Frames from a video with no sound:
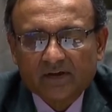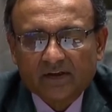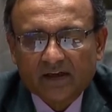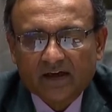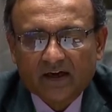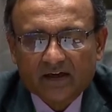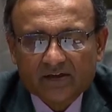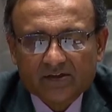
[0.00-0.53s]

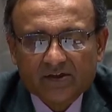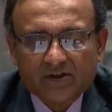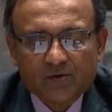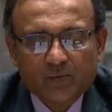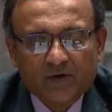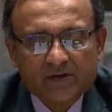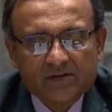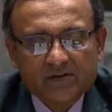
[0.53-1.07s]
the current
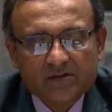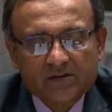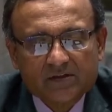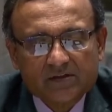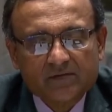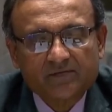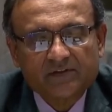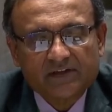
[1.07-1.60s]
situation
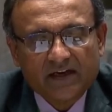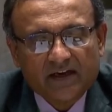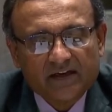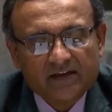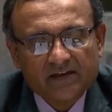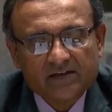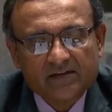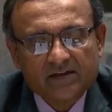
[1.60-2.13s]
is of
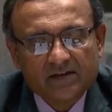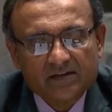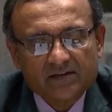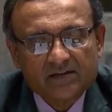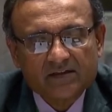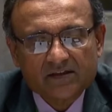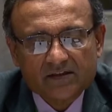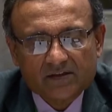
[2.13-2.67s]
direct
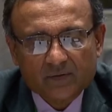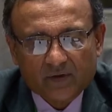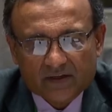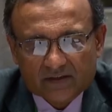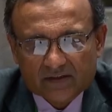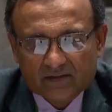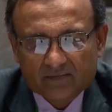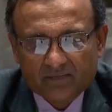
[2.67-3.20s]
concern to
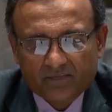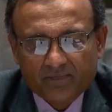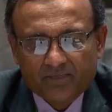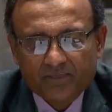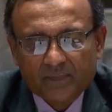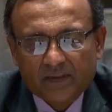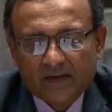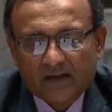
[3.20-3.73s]
us.
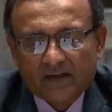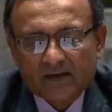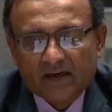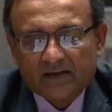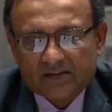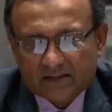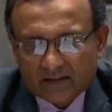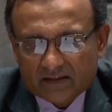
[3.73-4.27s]

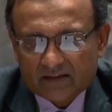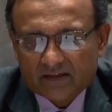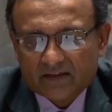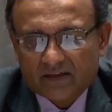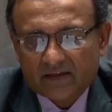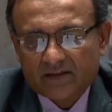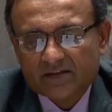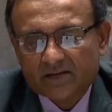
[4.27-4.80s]

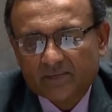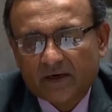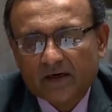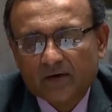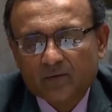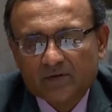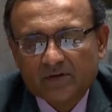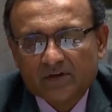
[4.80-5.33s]
Uncertainties
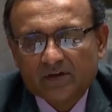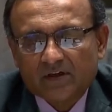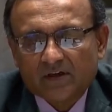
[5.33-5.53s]
abound